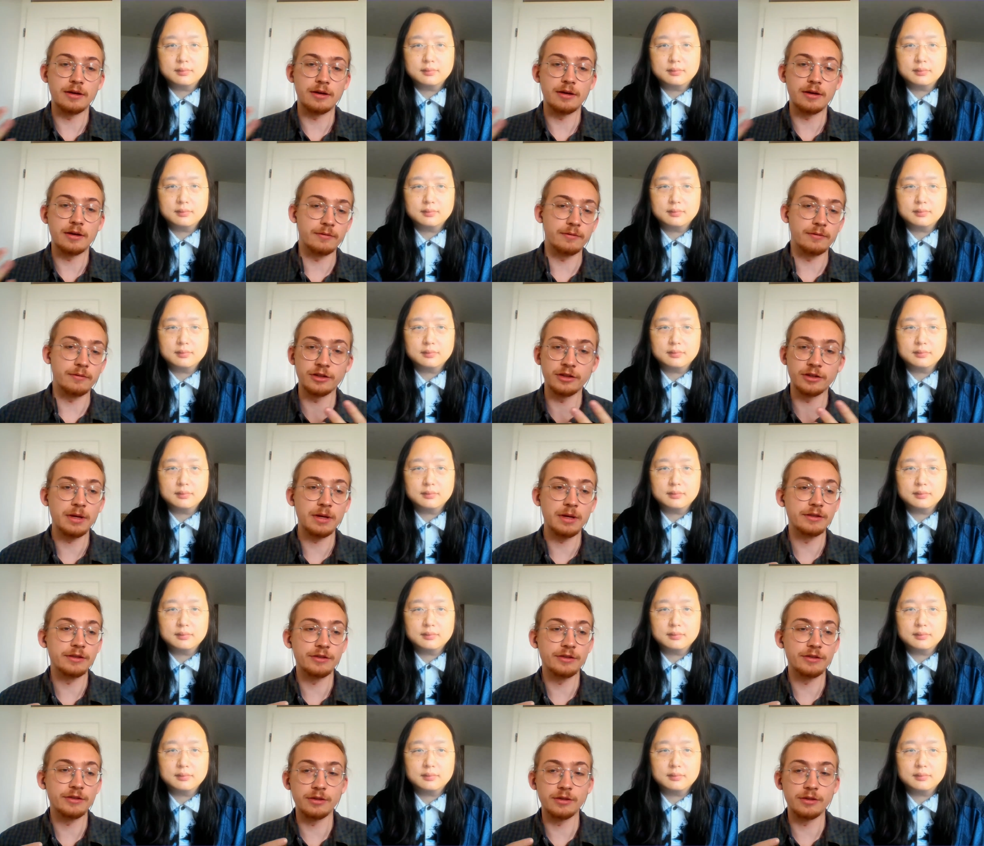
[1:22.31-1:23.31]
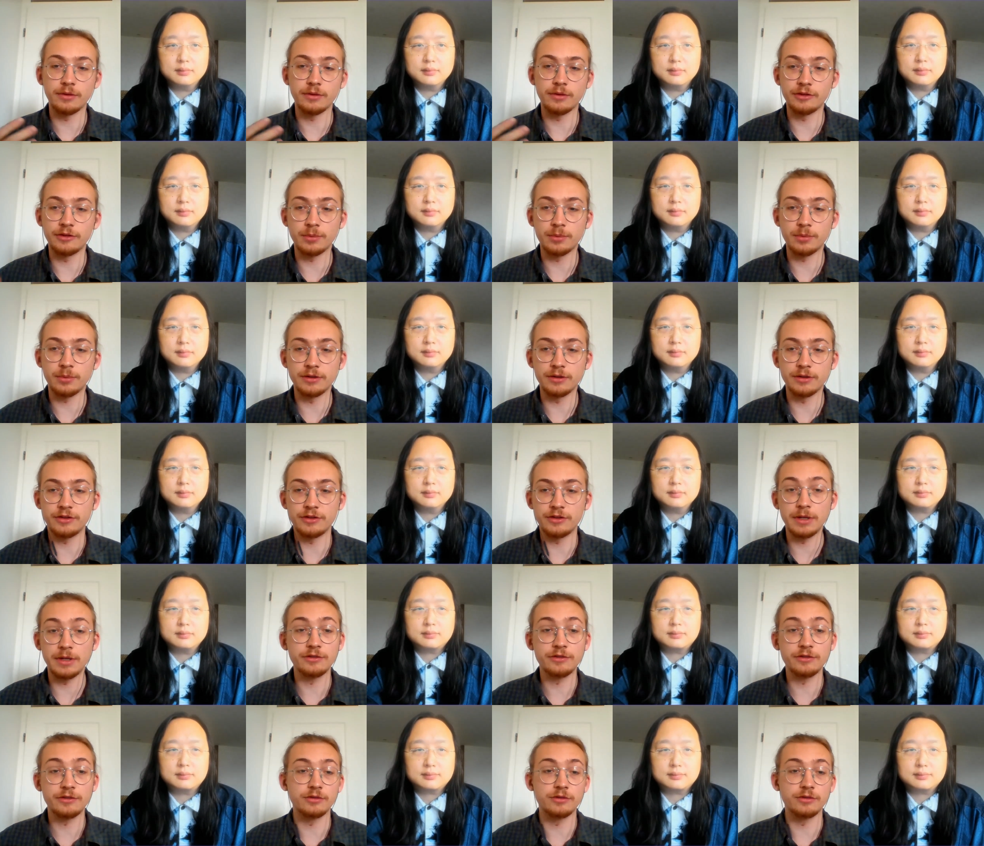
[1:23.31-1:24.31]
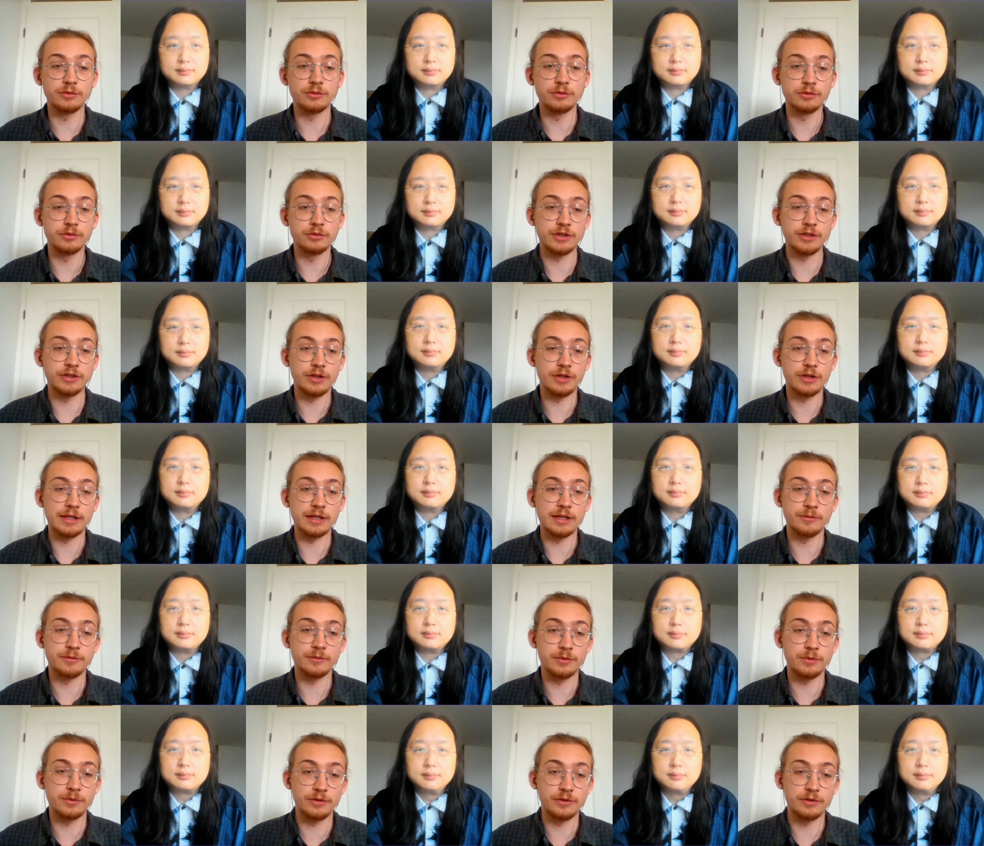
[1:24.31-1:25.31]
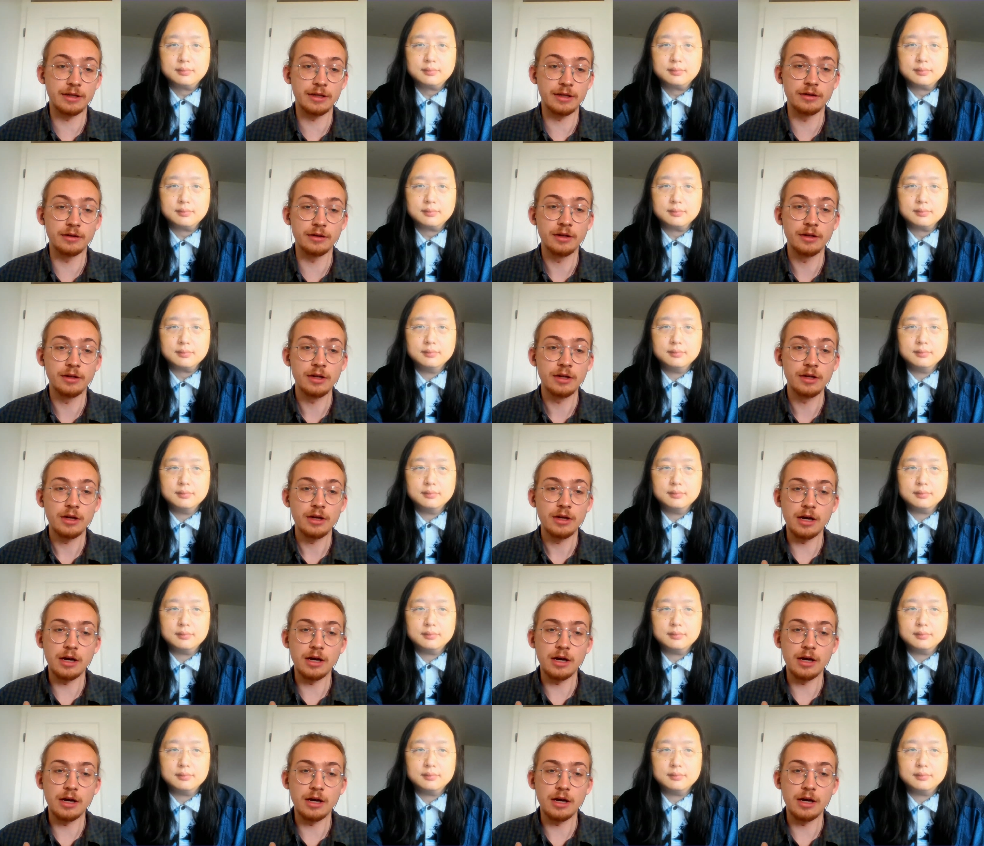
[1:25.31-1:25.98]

Speaker 1: radical transparency or these participation tools that you guys have put together?